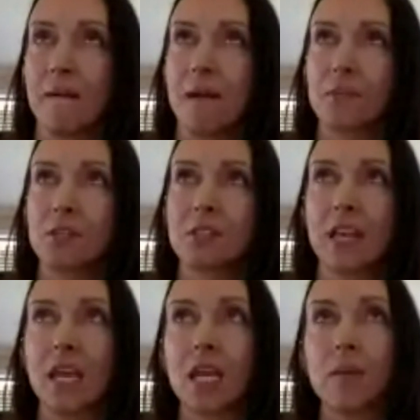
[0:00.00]
I'm
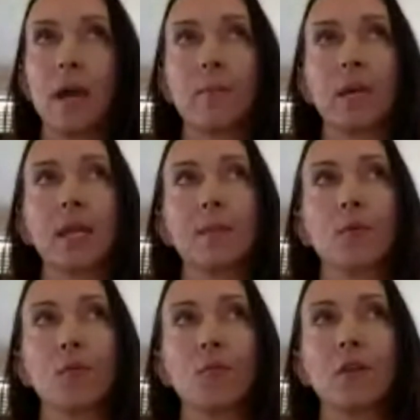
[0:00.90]
just thinking about
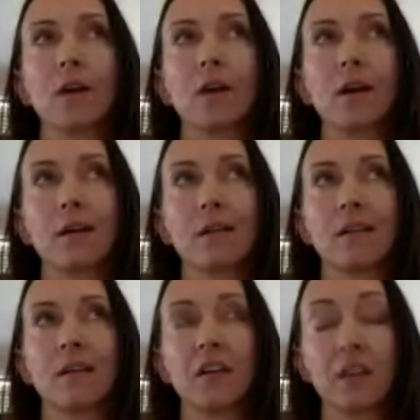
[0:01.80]
people that,
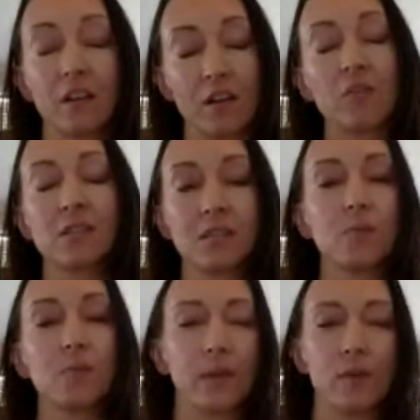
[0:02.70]
and I know this
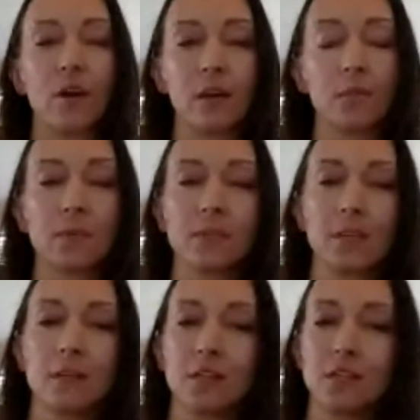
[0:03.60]
is probably quite a low
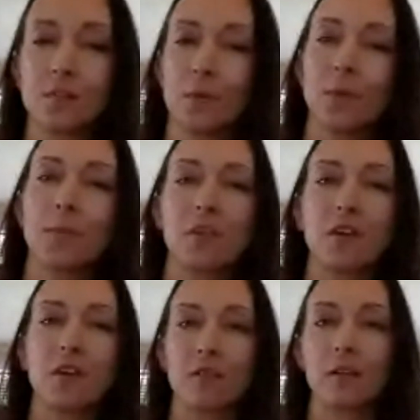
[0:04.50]
percentage, but
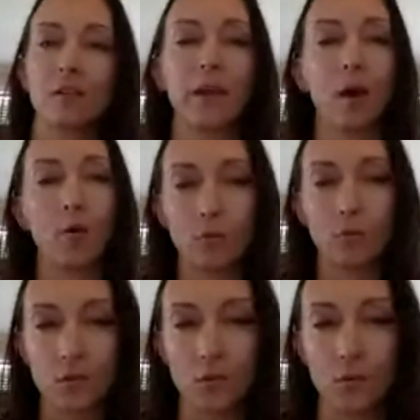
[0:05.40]
people that are a little bit
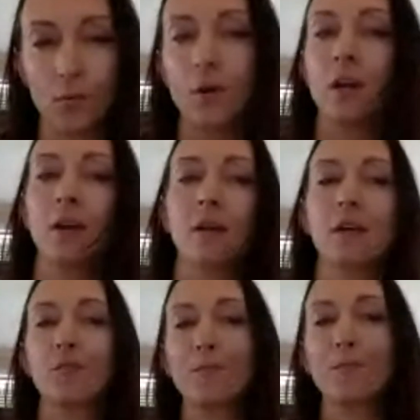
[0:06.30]
old school
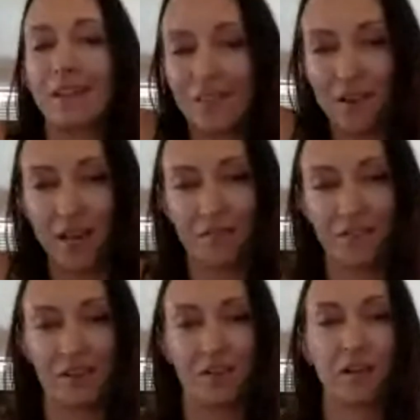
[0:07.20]
who may not
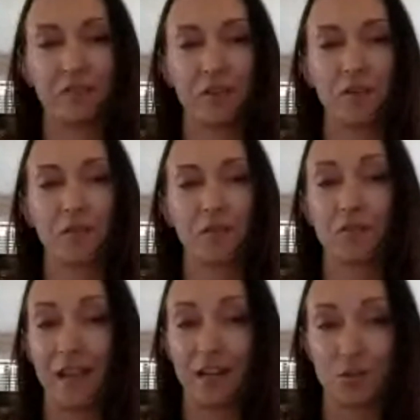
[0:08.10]
have an iPhone
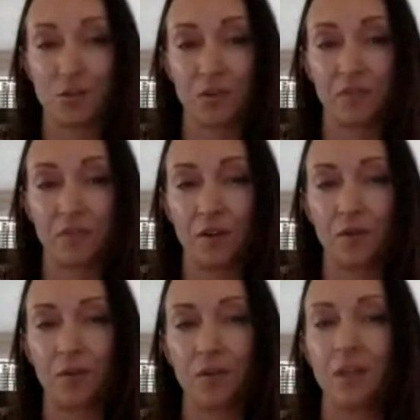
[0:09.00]
or an Android
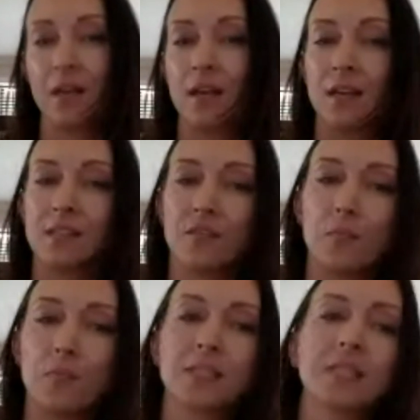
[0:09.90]
phone. So
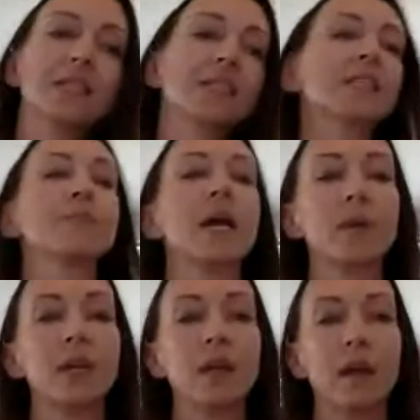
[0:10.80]
for businesses
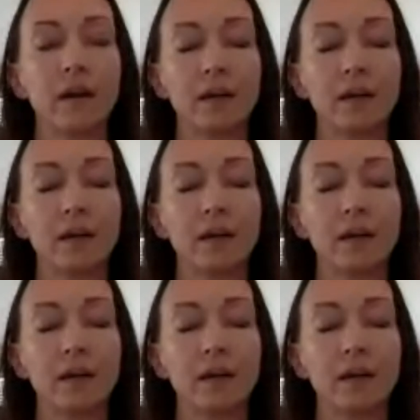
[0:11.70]
maybe